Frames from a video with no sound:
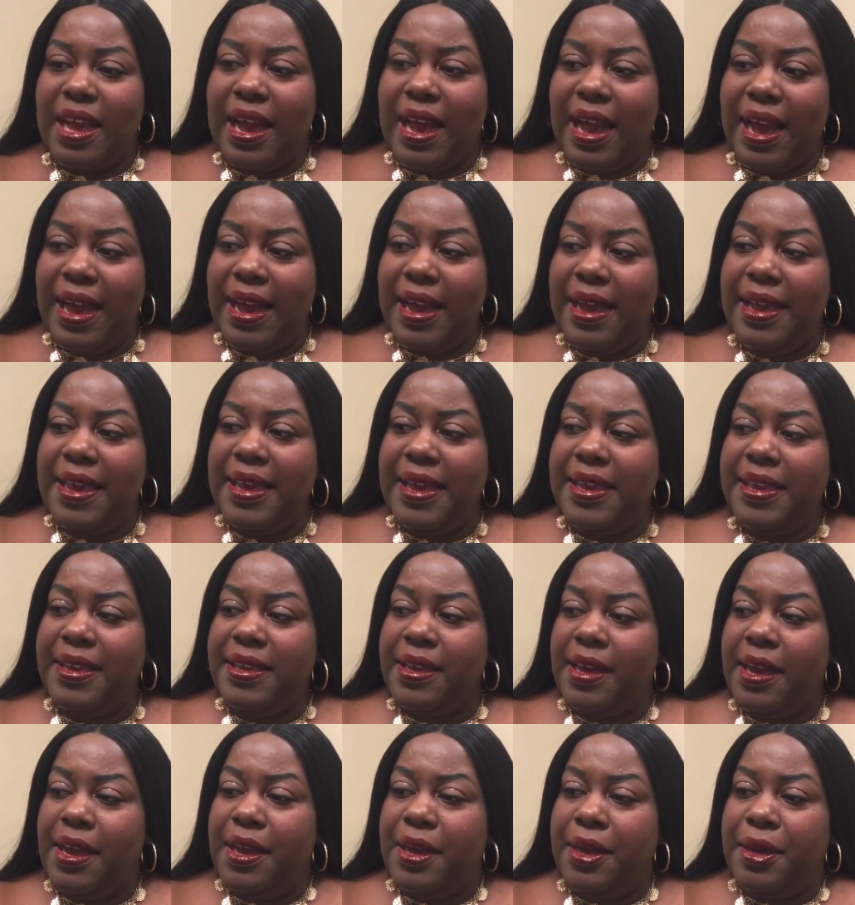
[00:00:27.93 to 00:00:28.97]

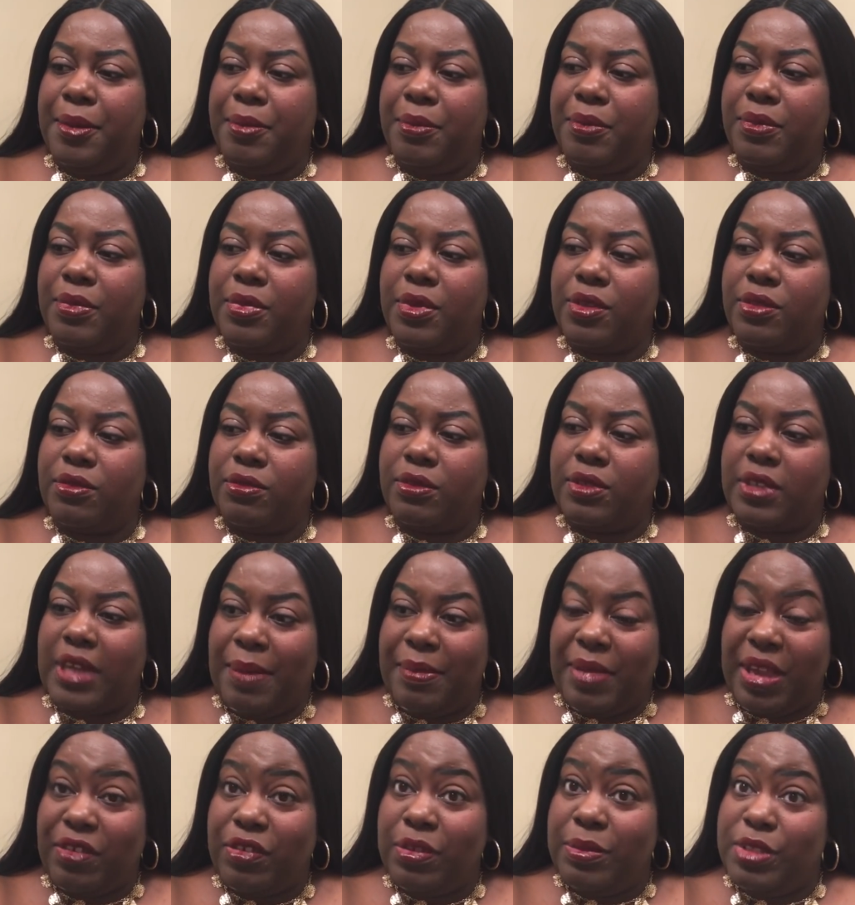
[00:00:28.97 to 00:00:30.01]
I got
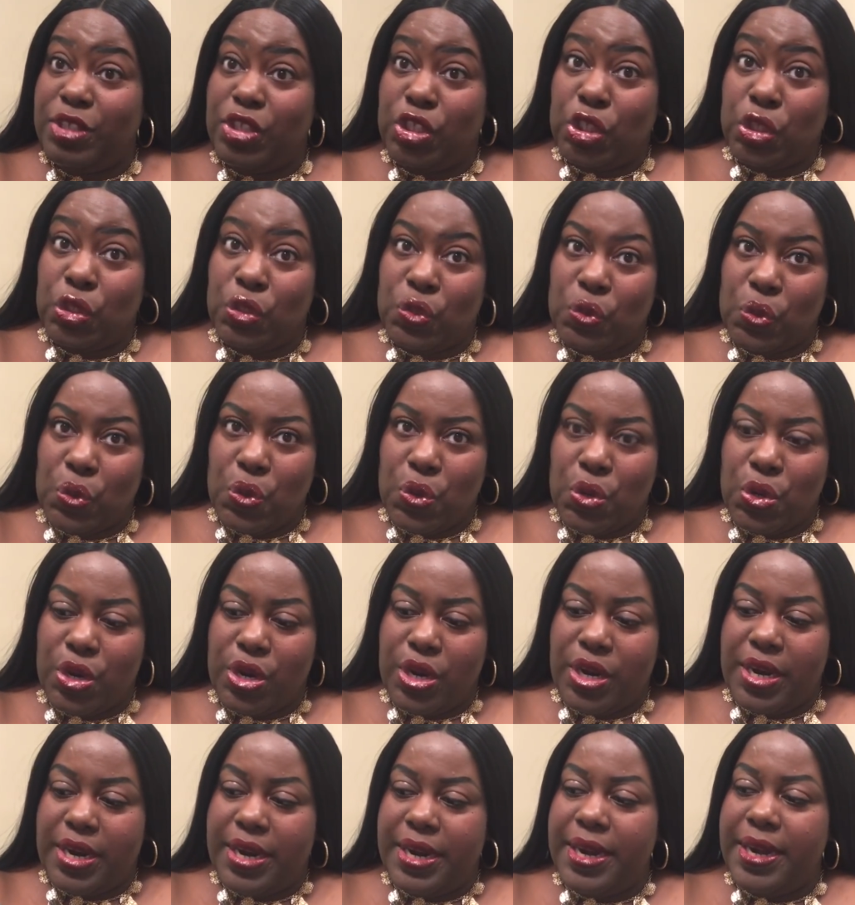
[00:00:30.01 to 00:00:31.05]
back from the
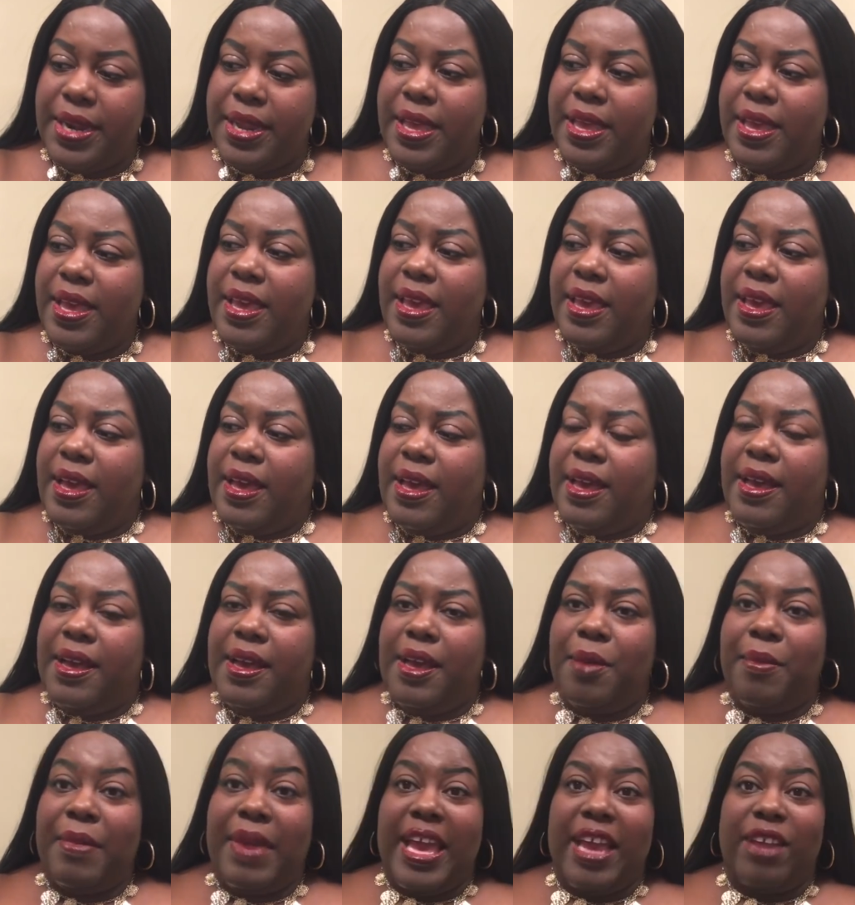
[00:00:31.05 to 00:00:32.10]
store
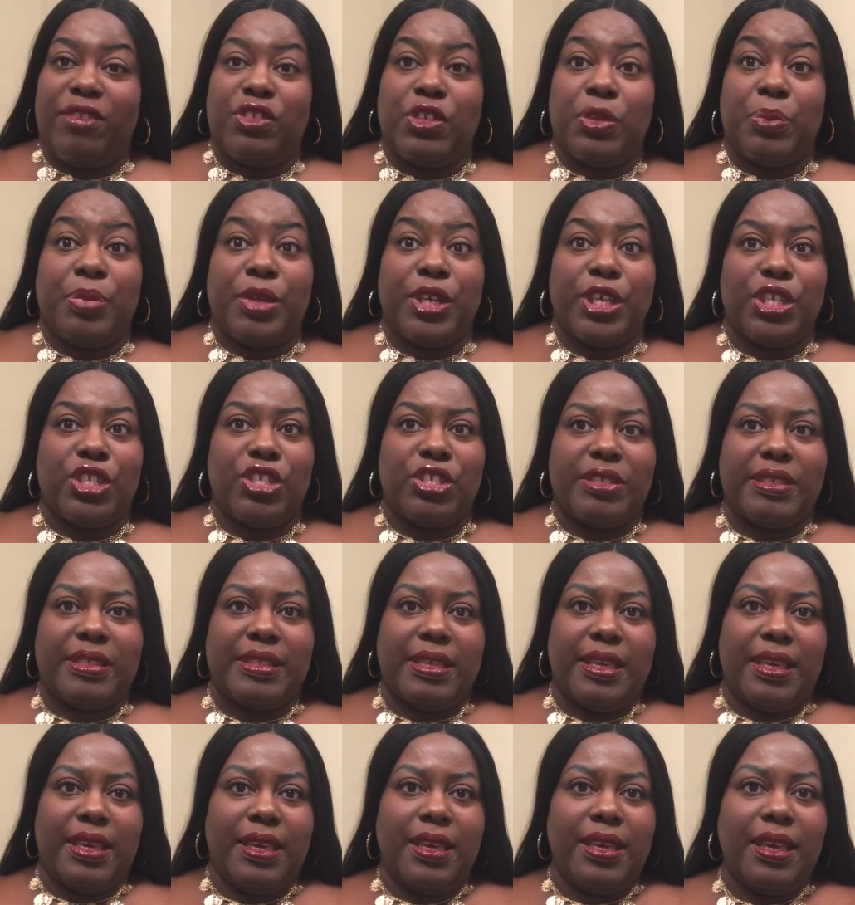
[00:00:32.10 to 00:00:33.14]
after
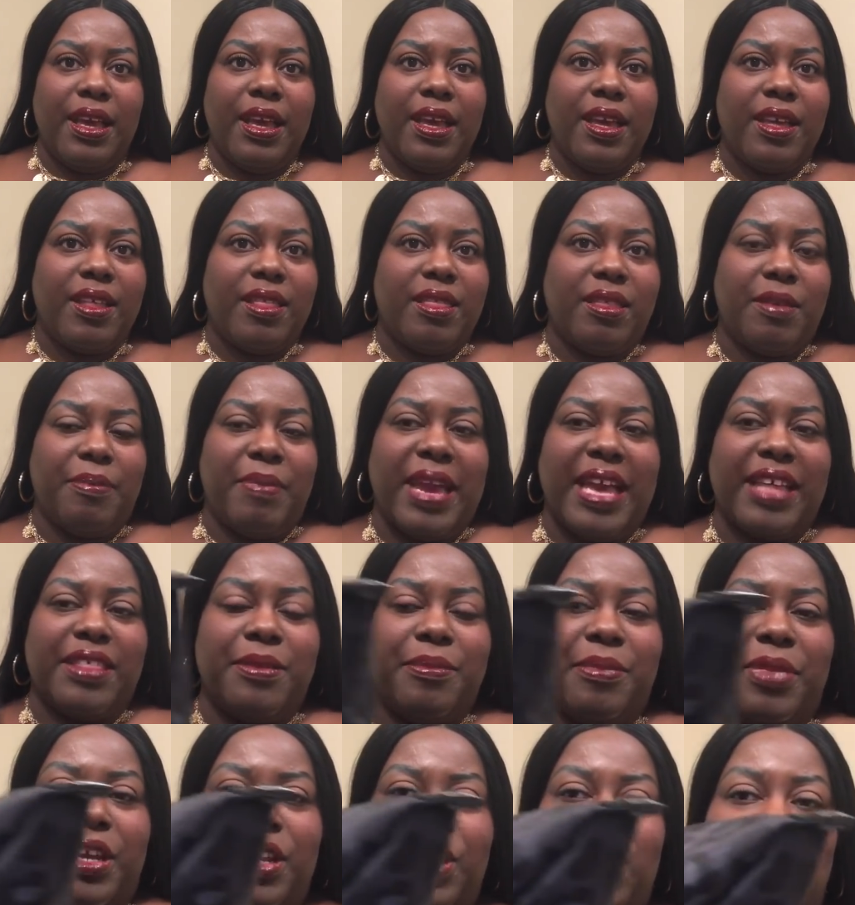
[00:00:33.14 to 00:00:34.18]
purchasing the Bath
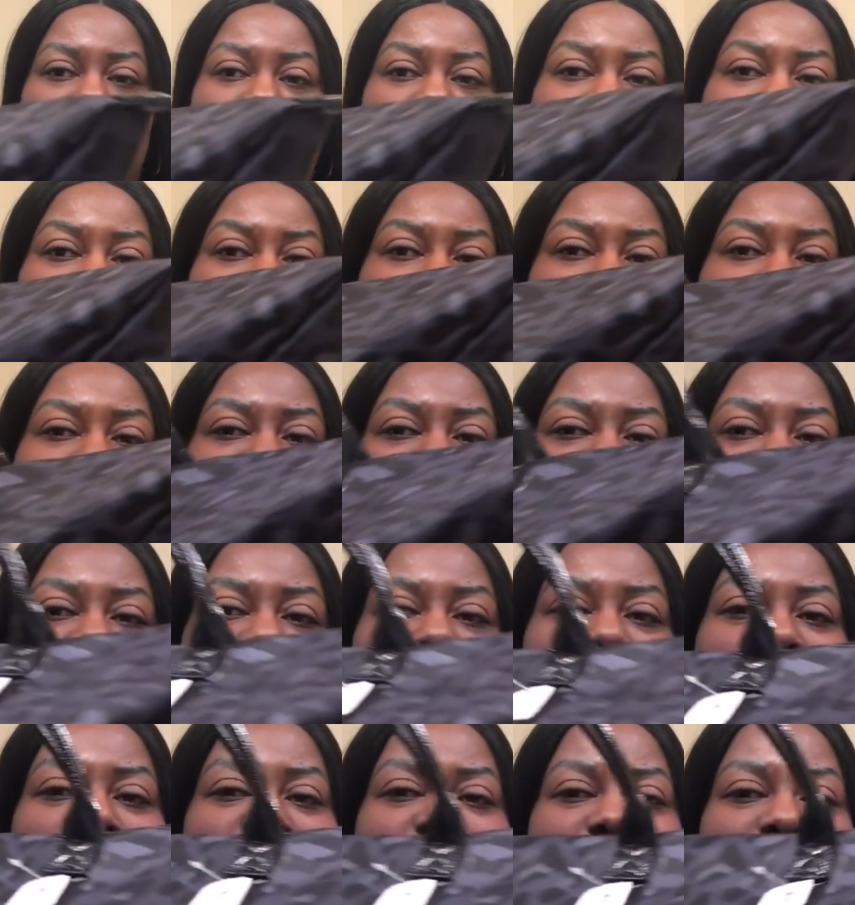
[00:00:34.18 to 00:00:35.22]
& Body Works
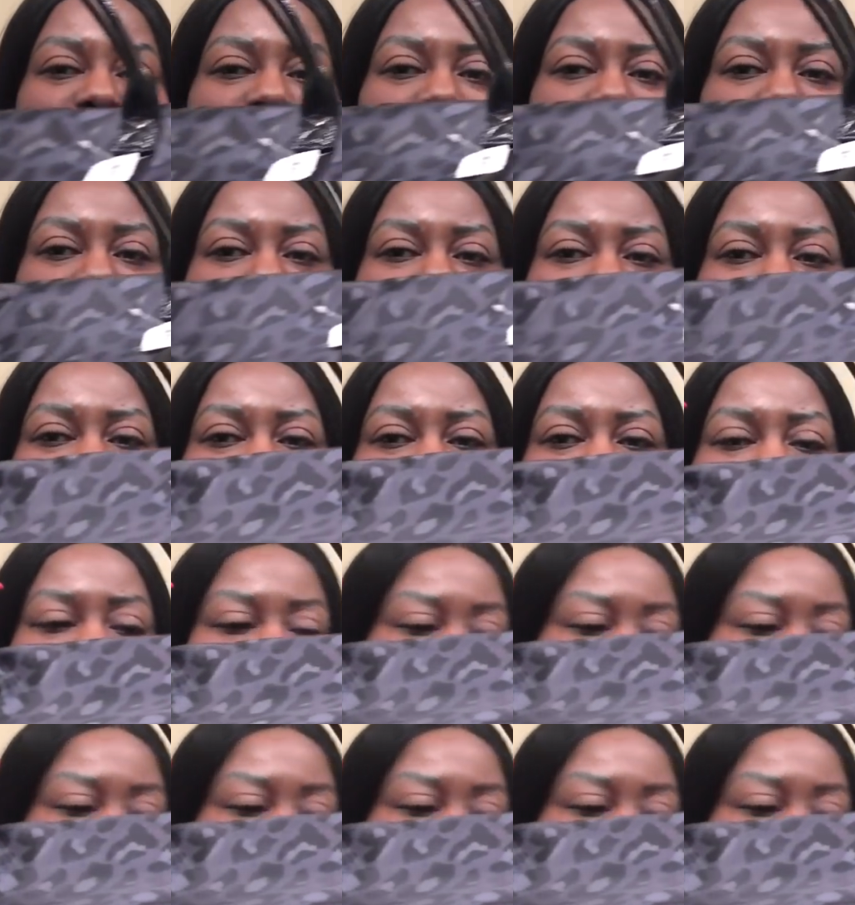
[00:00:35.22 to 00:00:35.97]
tote.